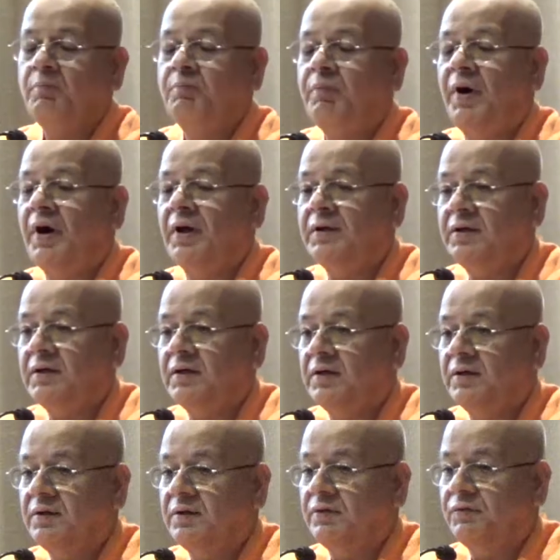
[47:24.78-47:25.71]

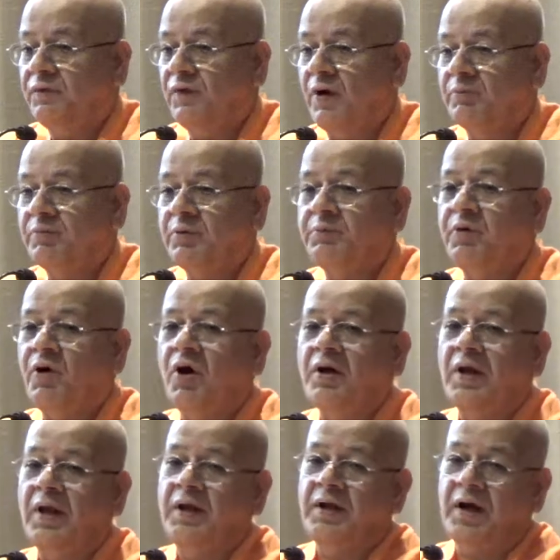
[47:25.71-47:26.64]
But the forms of
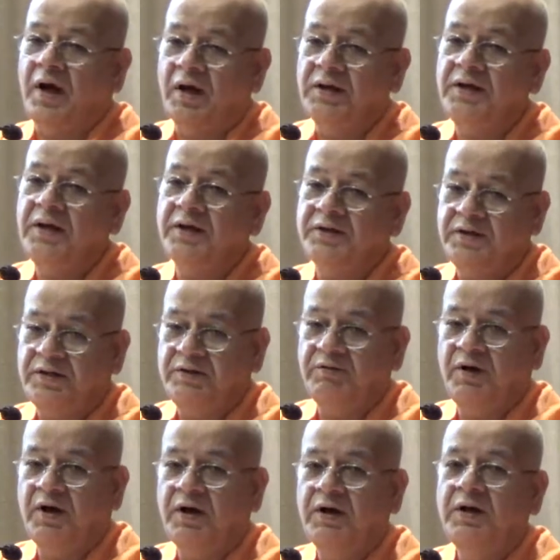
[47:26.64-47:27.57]
God like Kali and
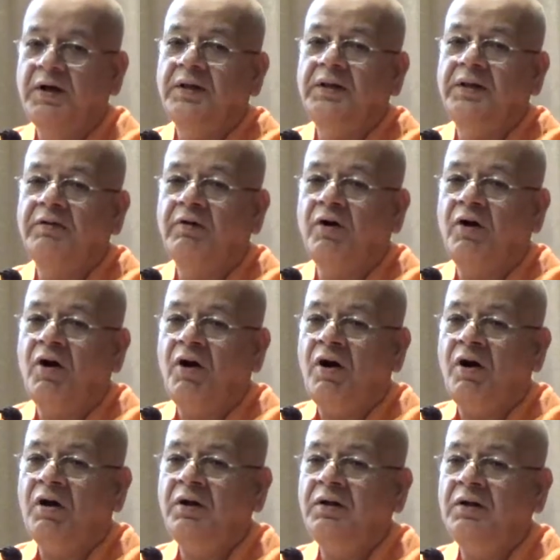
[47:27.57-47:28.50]
Shiva, they're
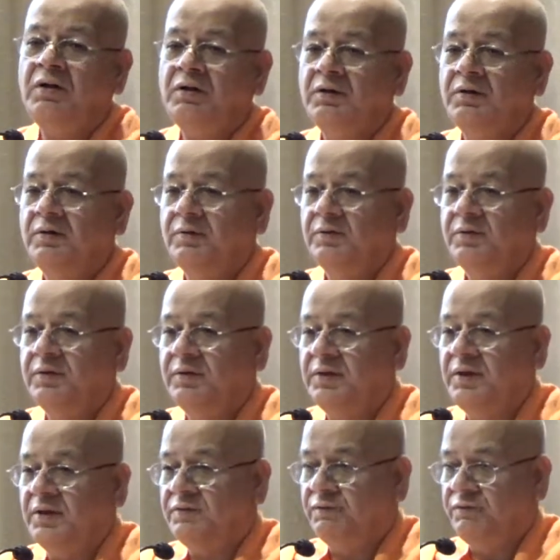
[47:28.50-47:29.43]
all,
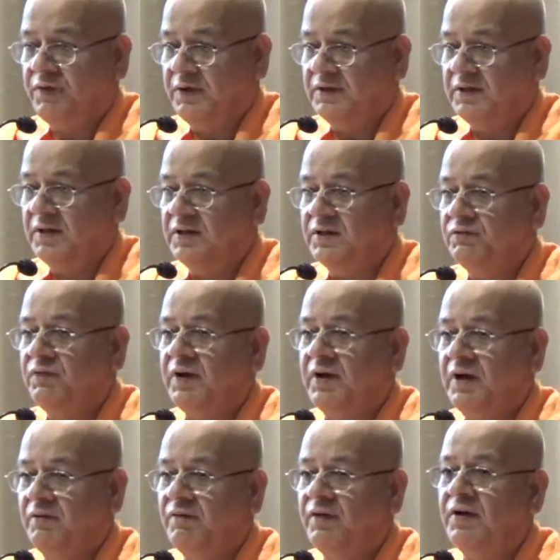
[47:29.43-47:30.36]
these visions were
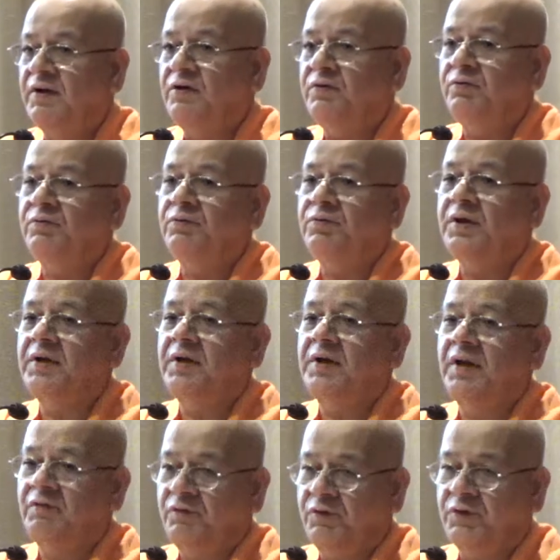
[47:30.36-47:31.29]
given to the
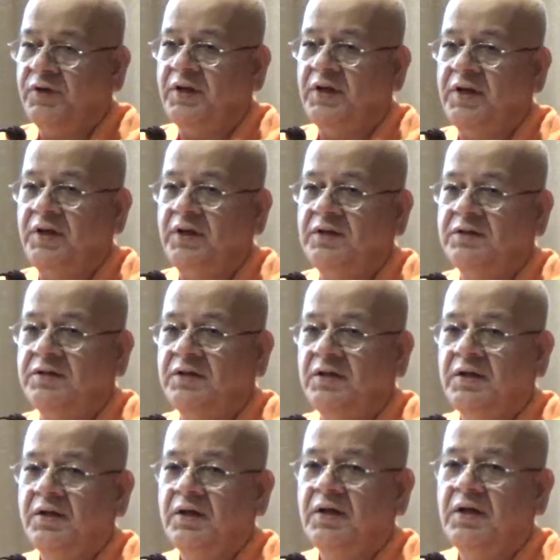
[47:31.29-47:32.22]

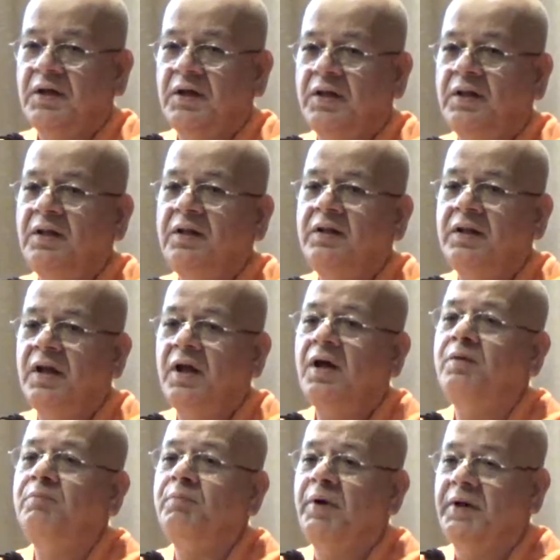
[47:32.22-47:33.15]
devotees in
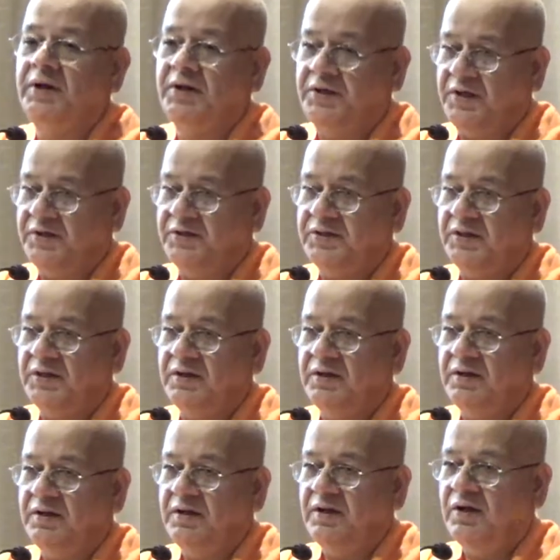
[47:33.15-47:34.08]
their meditation.
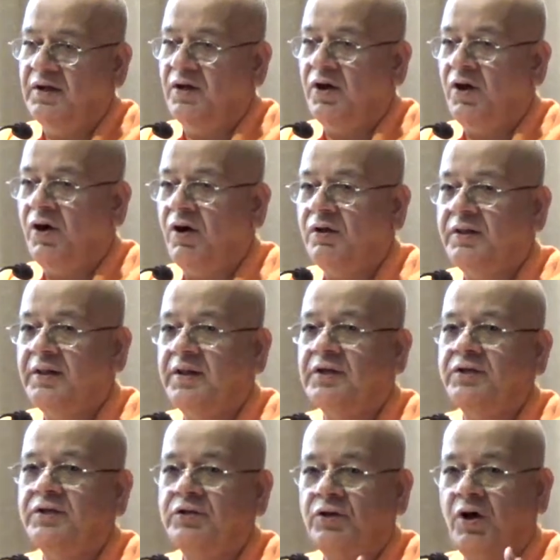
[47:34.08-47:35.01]
Or they
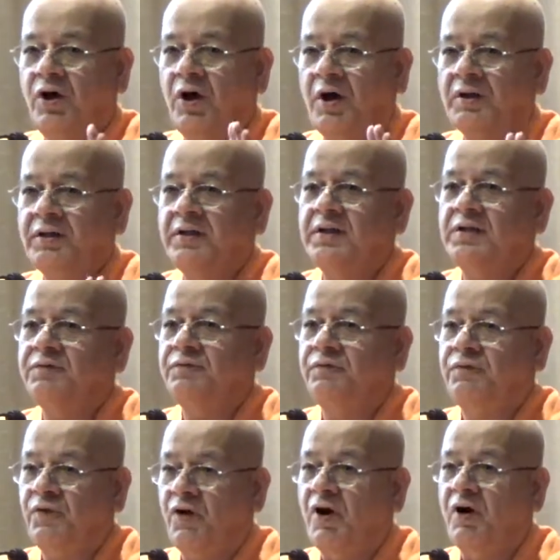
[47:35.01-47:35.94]
saw
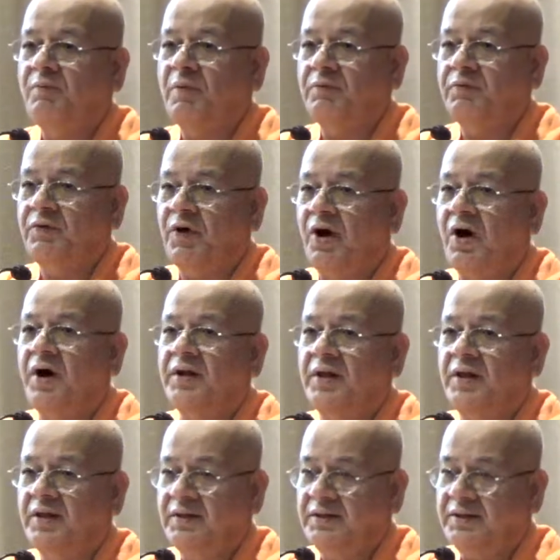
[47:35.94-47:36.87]
this form of
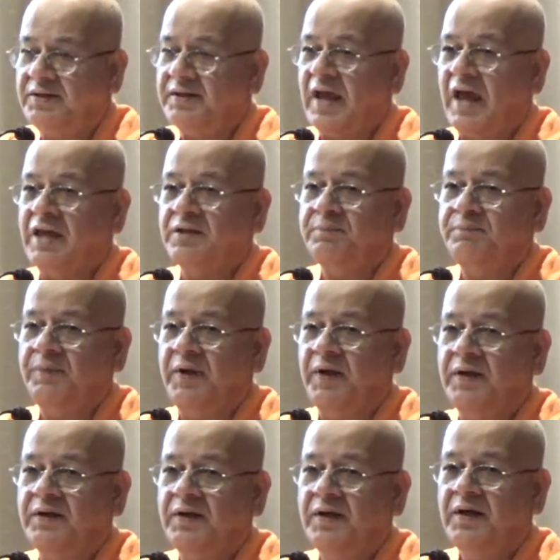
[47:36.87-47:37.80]
God in this
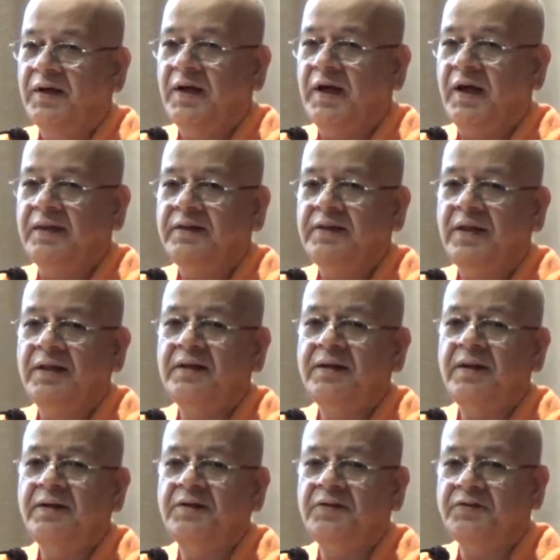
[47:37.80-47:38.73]
aspect, and then
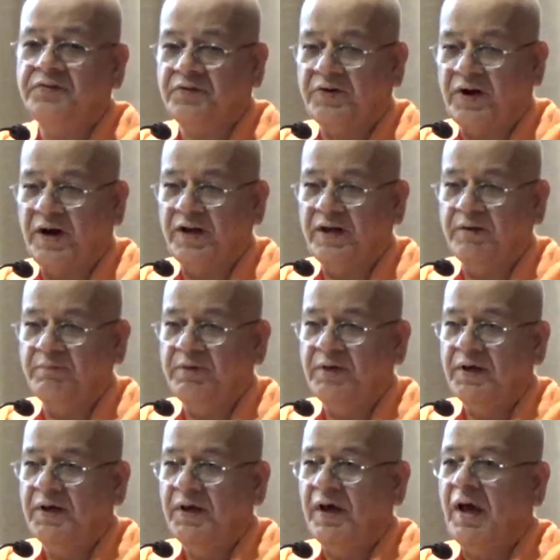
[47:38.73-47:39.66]
they
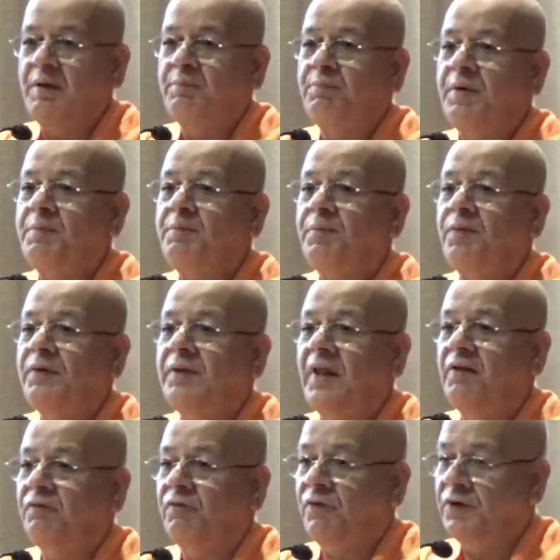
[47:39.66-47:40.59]
described, and people then